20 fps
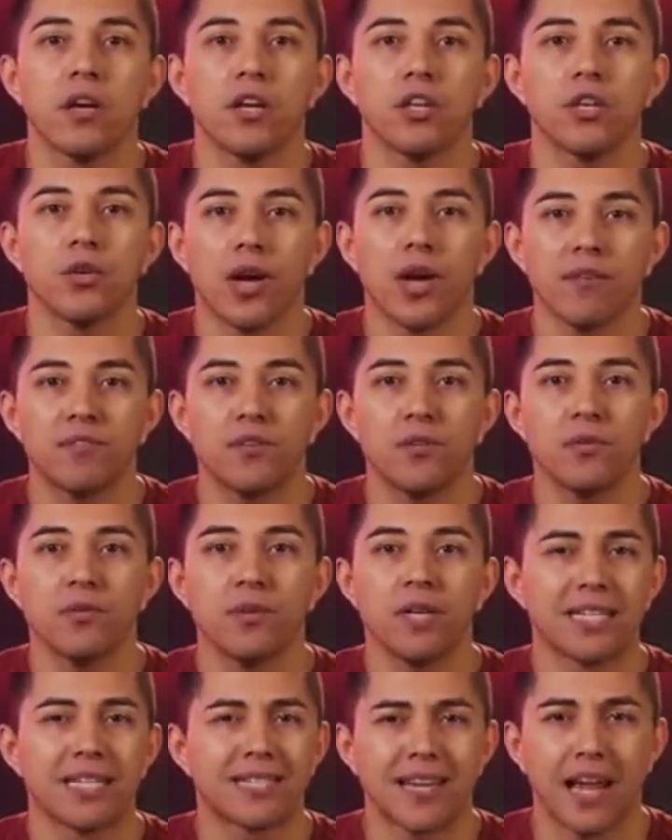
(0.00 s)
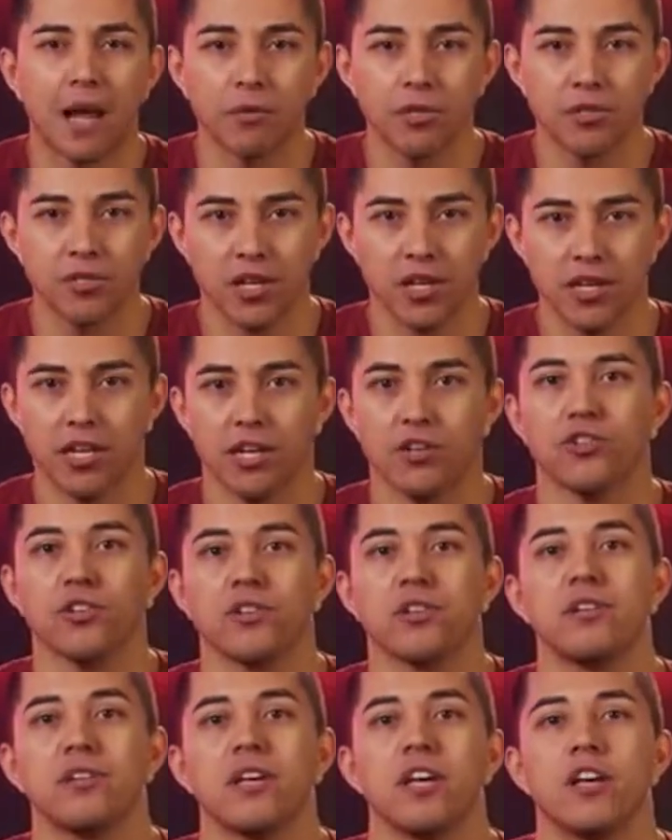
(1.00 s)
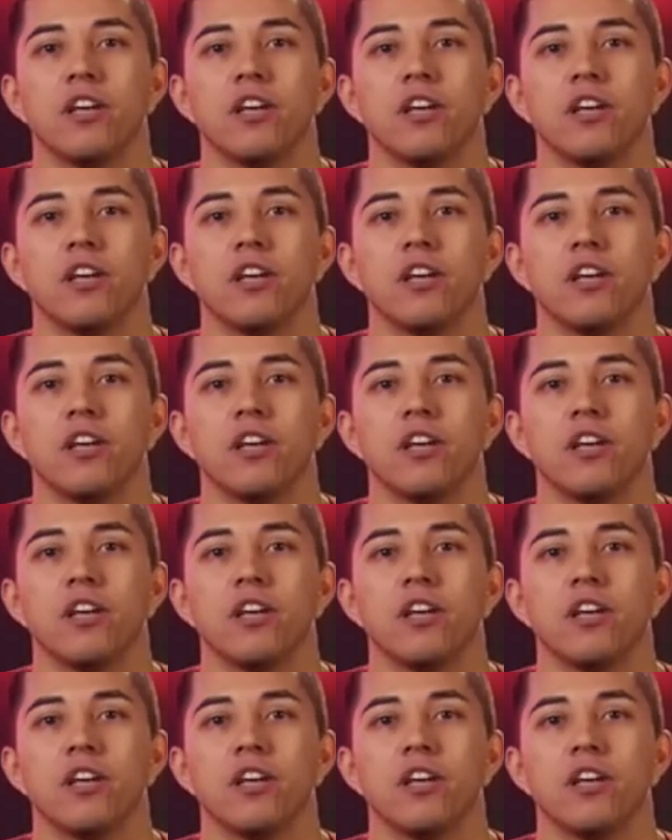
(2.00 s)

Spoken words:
You have to establish the connection,